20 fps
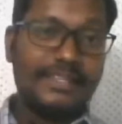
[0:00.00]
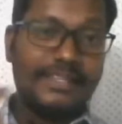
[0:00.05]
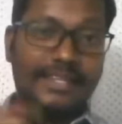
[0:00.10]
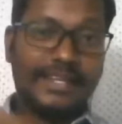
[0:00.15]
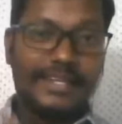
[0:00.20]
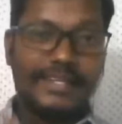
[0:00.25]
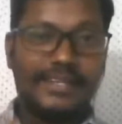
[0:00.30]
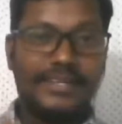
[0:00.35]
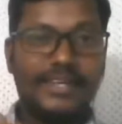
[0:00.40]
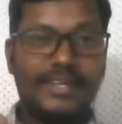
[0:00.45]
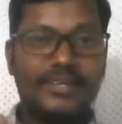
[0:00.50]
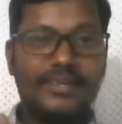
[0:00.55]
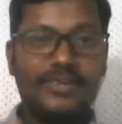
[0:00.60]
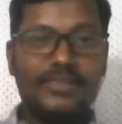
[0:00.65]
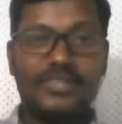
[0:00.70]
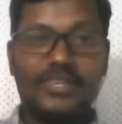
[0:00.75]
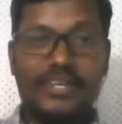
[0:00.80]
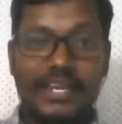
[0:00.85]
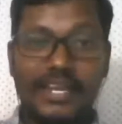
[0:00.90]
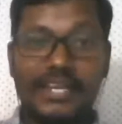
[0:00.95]
they try
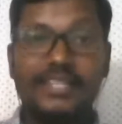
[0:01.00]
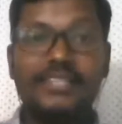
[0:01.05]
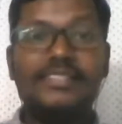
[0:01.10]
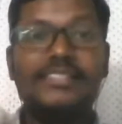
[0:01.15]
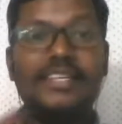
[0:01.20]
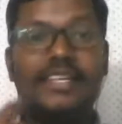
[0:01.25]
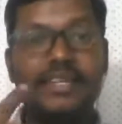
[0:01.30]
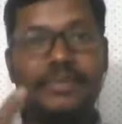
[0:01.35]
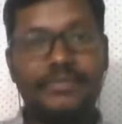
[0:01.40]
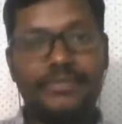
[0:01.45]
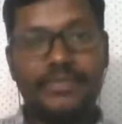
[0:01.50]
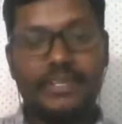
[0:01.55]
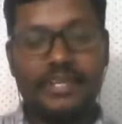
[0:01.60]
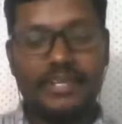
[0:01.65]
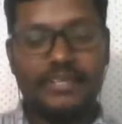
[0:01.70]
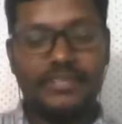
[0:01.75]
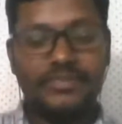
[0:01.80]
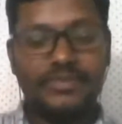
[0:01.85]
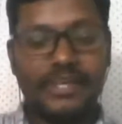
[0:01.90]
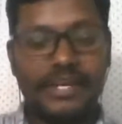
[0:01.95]
to tell their
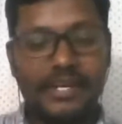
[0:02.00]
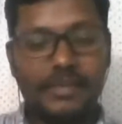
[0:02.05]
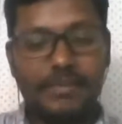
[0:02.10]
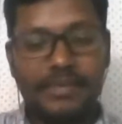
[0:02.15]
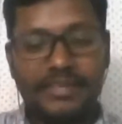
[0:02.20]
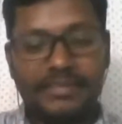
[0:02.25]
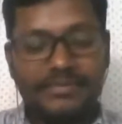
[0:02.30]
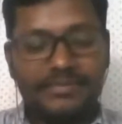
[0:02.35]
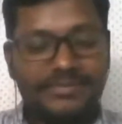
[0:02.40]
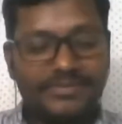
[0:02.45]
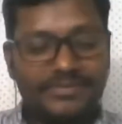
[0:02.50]
feelings. You getting me?